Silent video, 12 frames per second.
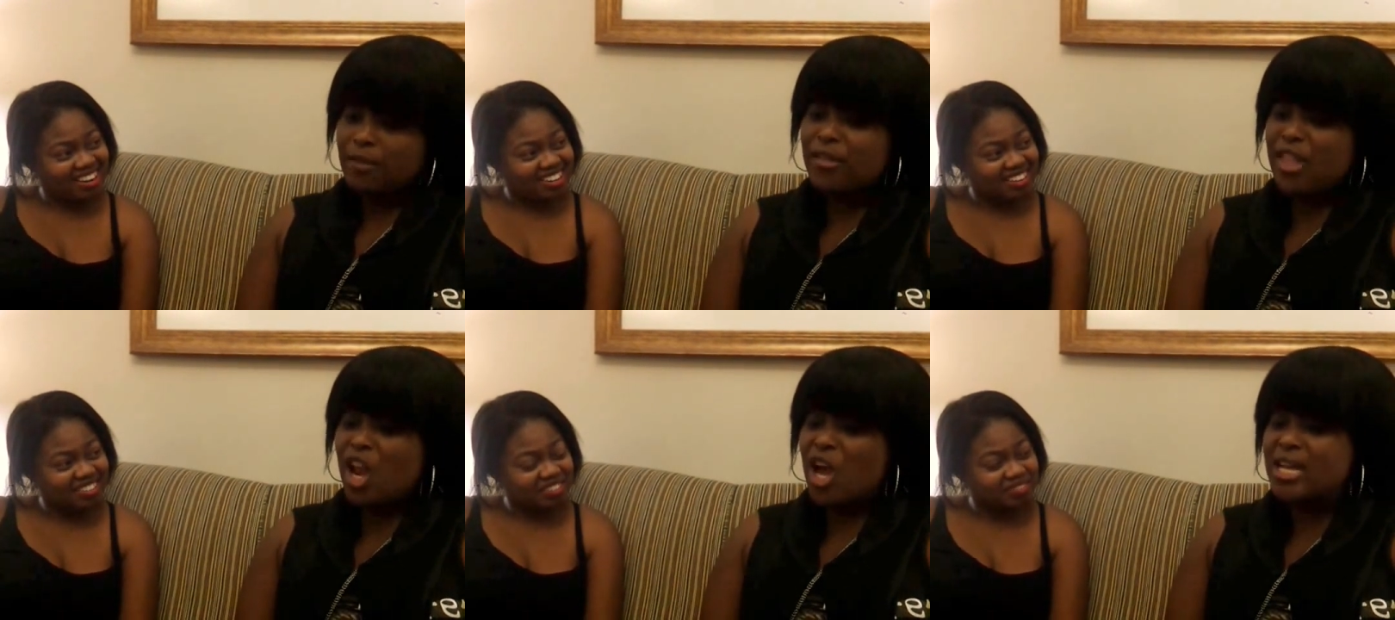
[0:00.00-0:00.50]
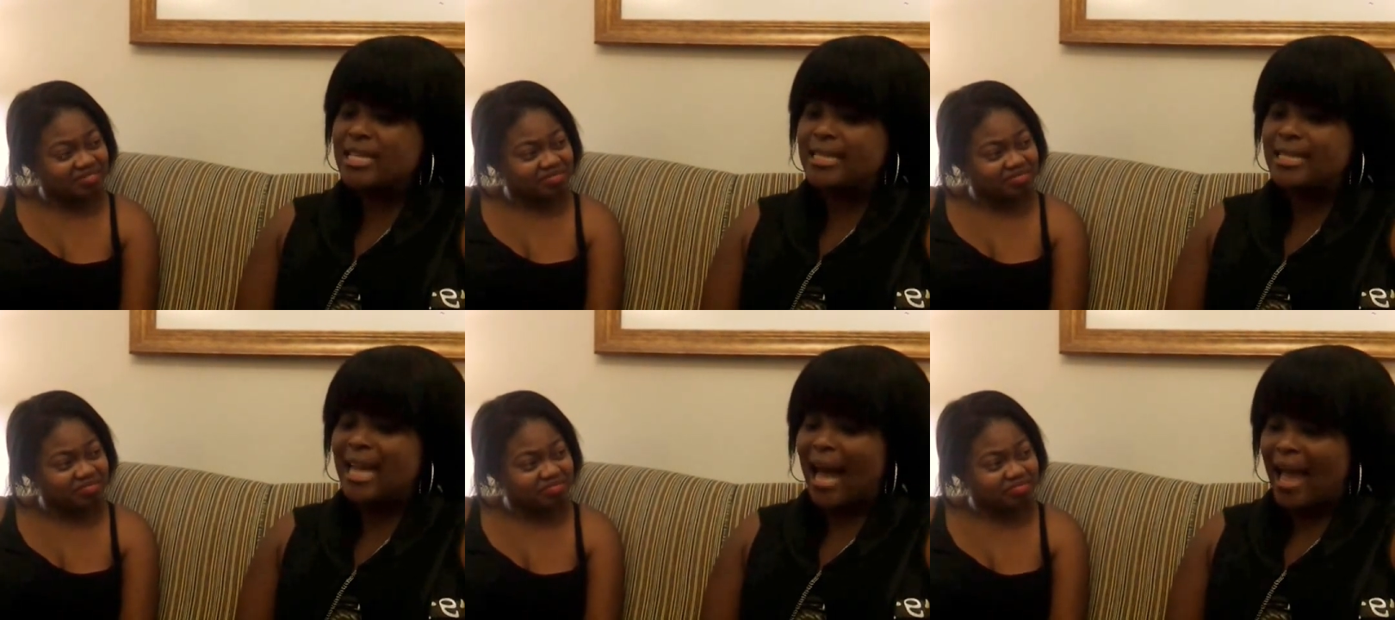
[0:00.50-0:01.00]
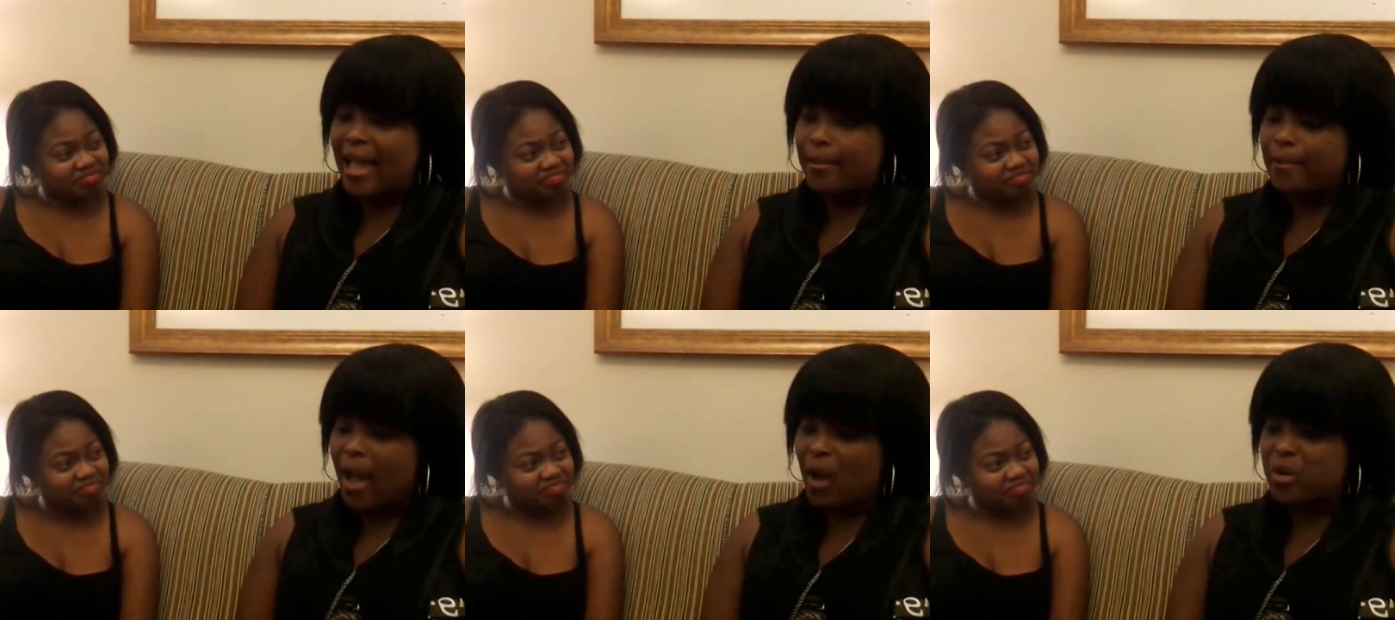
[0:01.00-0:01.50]
Speaker 1: for the longest
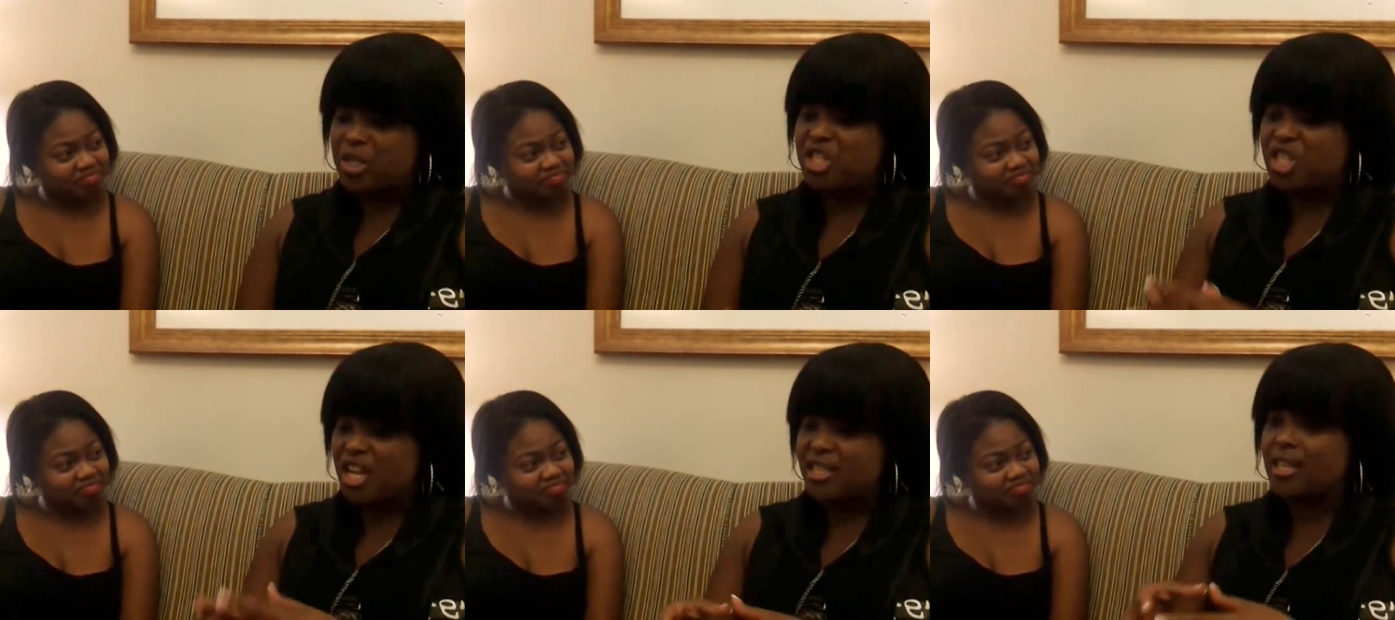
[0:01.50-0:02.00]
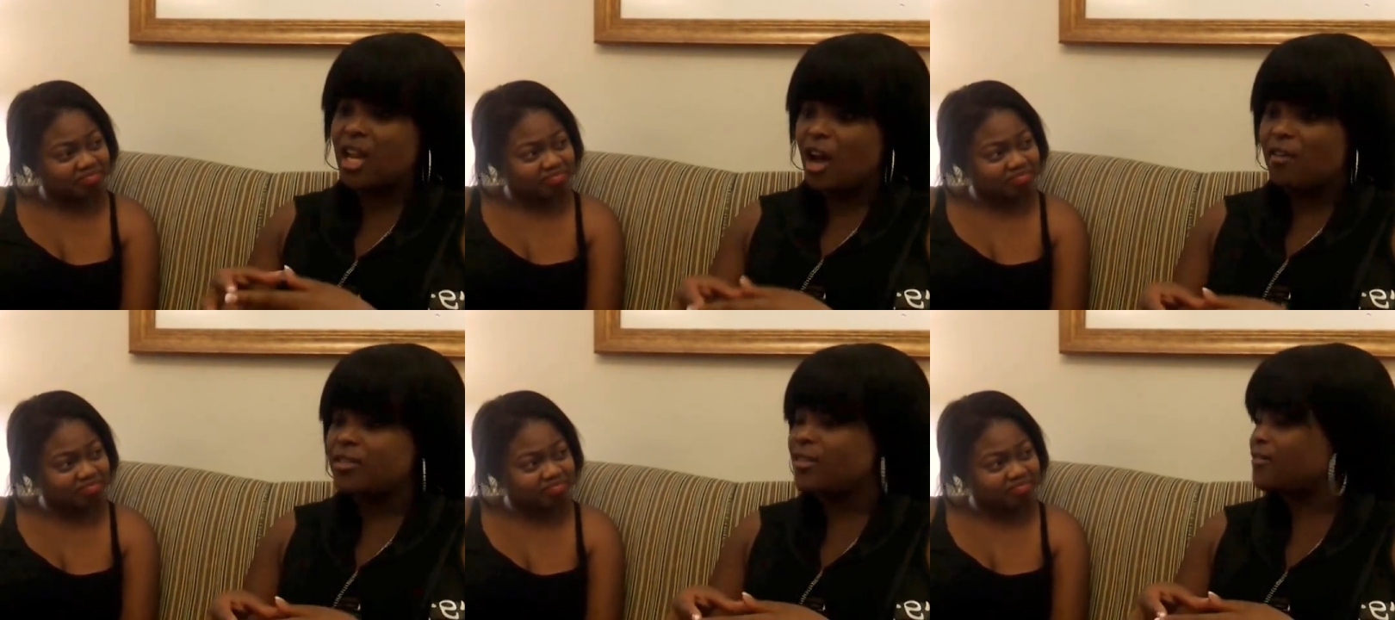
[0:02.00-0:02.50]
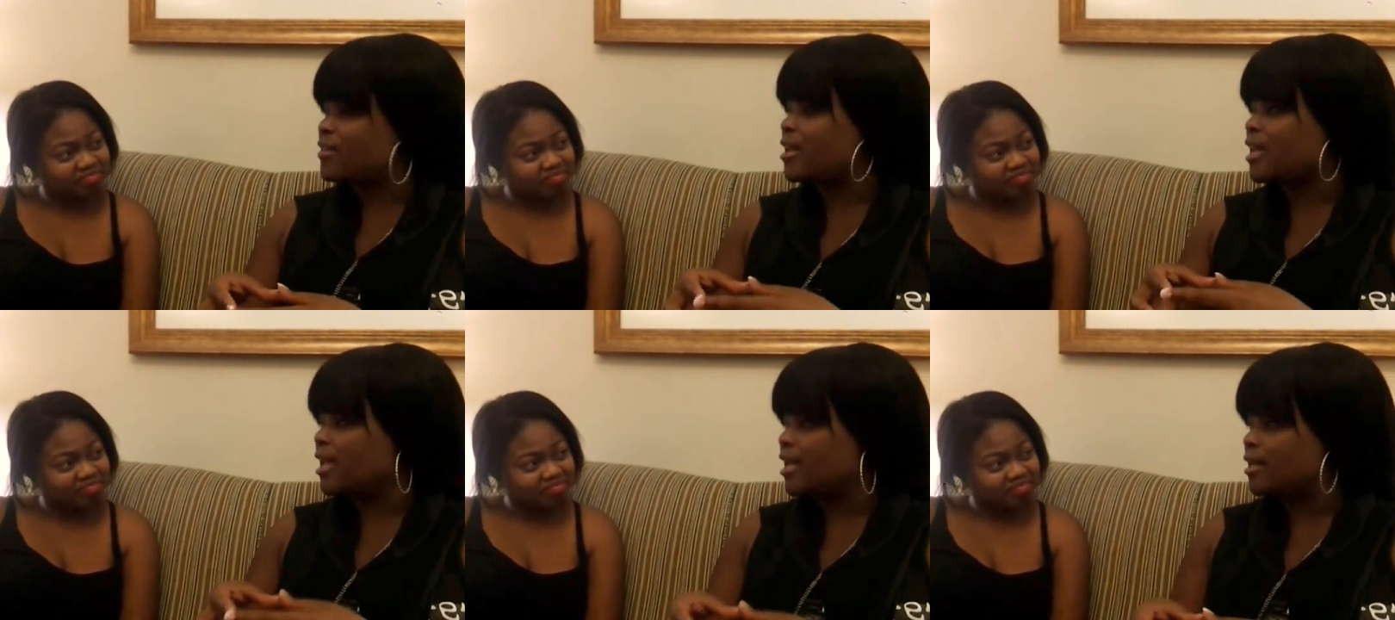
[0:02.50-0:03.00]
time, I was chasing after
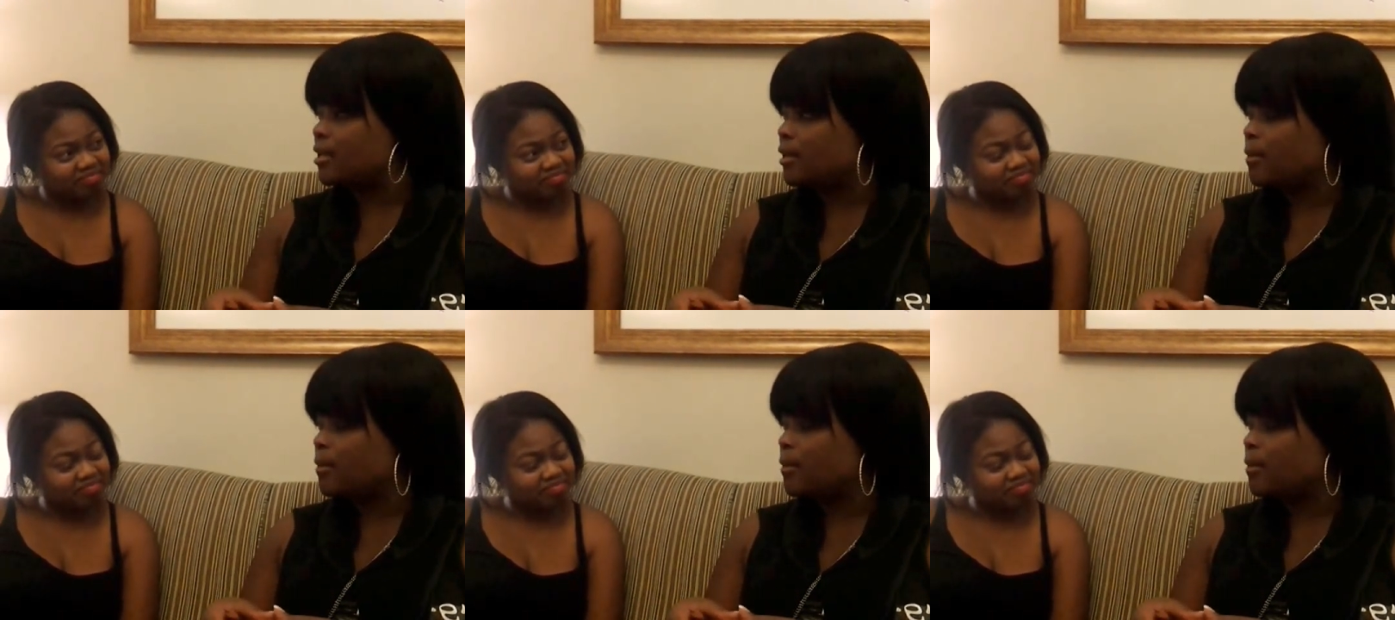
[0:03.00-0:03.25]
fitting in.